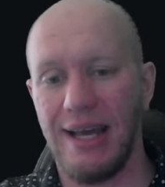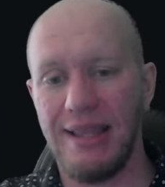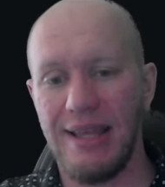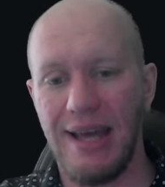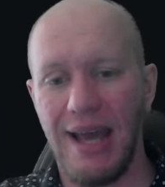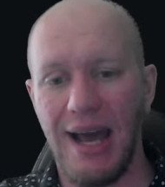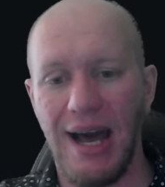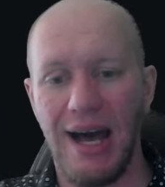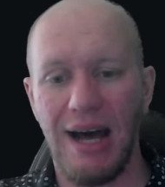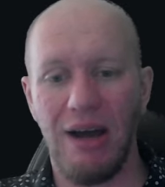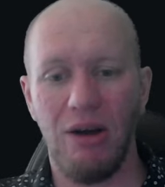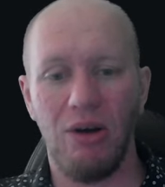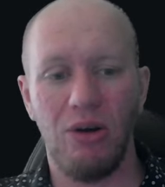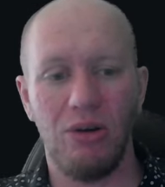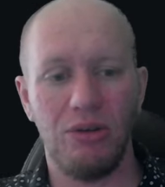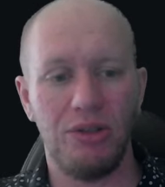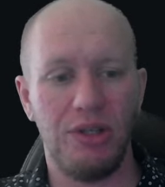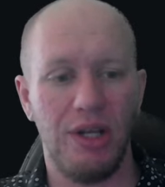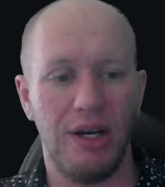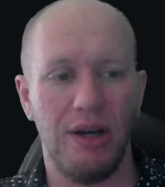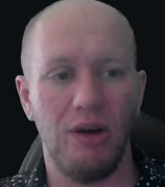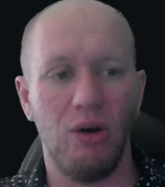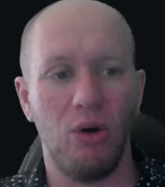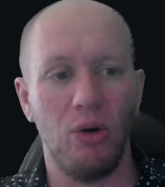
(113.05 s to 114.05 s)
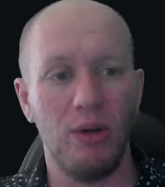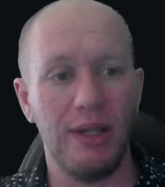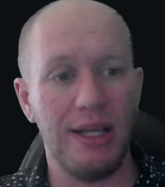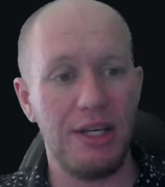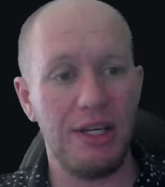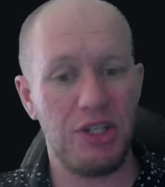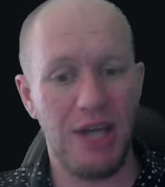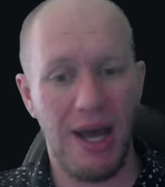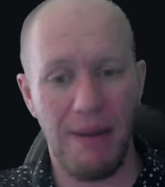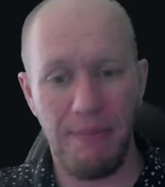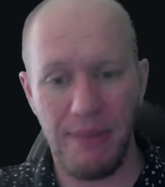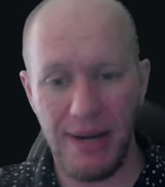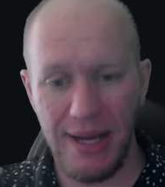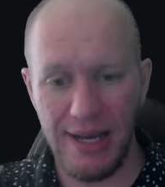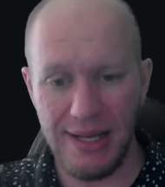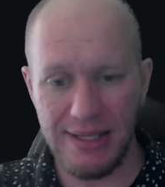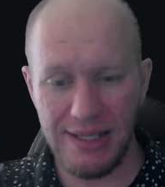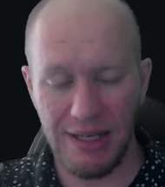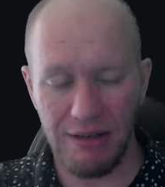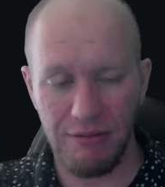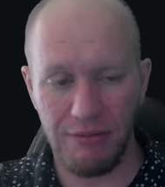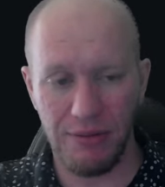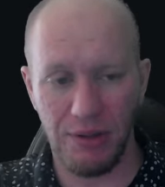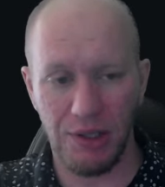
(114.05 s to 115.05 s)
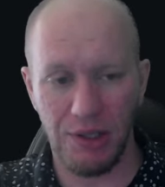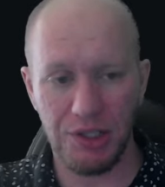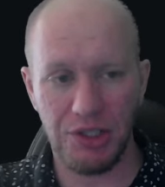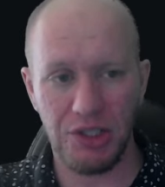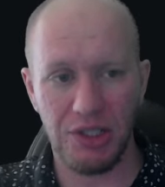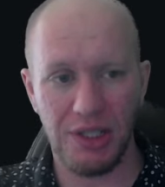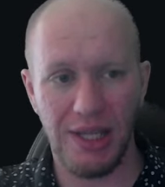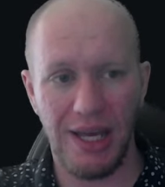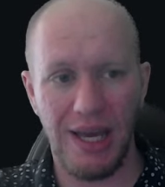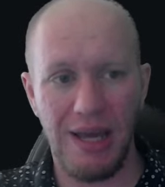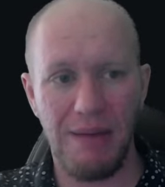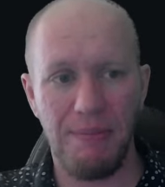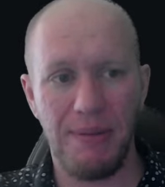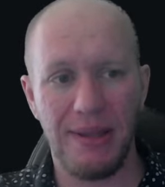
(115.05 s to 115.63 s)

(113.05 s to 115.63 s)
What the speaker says: And they are, all in Japanese, unfortunately,